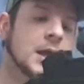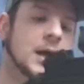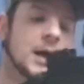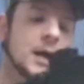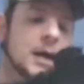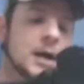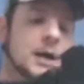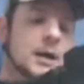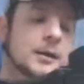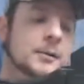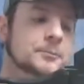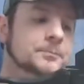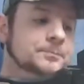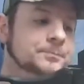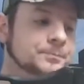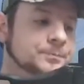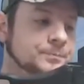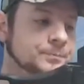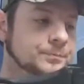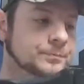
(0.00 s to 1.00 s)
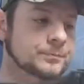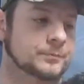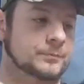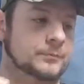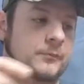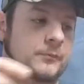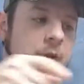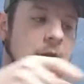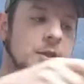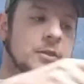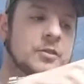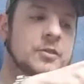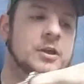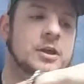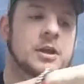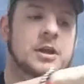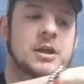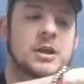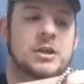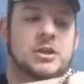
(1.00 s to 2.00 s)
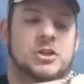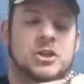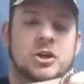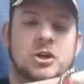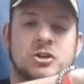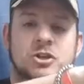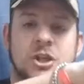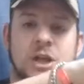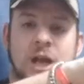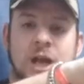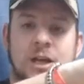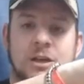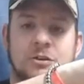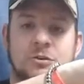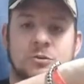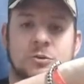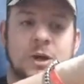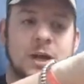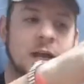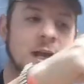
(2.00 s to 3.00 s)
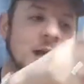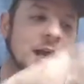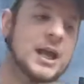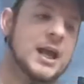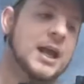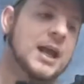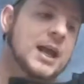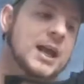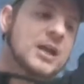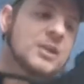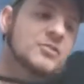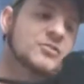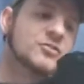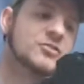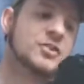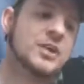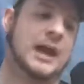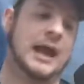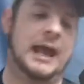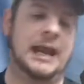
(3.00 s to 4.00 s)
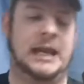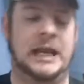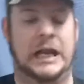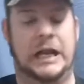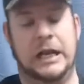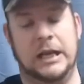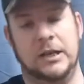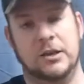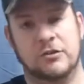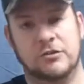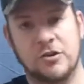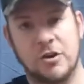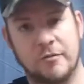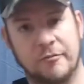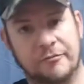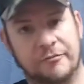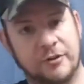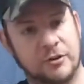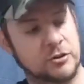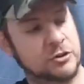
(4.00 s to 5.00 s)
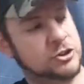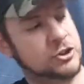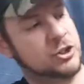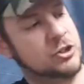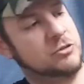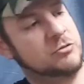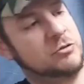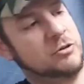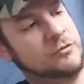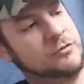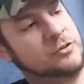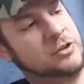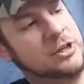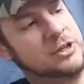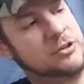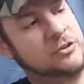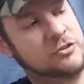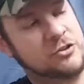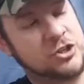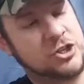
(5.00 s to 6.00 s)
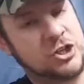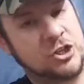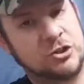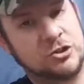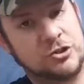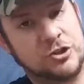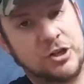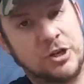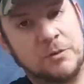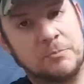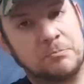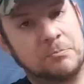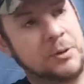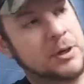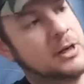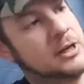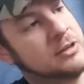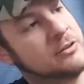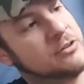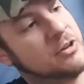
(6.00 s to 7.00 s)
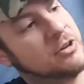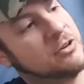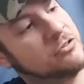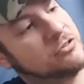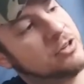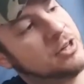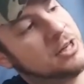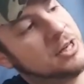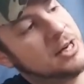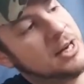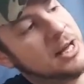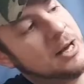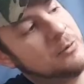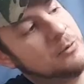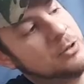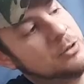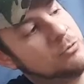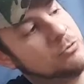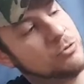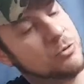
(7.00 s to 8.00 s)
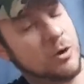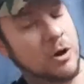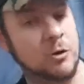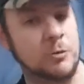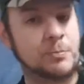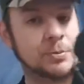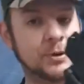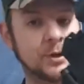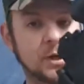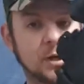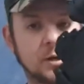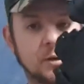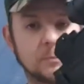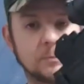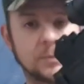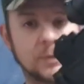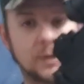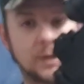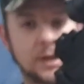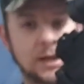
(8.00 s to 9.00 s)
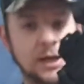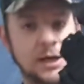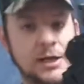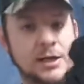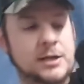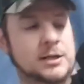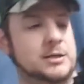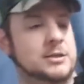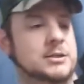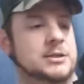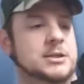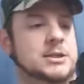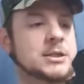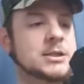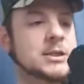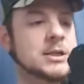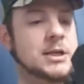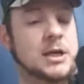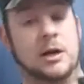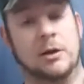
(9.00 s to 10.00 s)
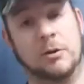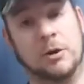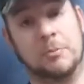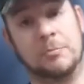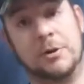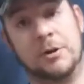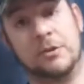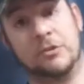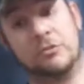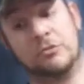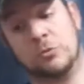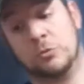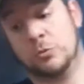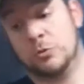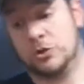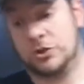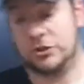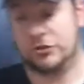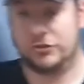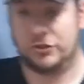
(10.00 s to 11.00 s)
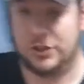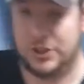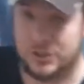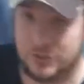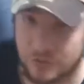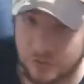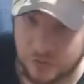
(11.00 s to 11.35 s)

Um, the charging handle technically is non-functional, so it doesn't charge the gun, but it does allow you to open up and I'm going to bring this towards you so you can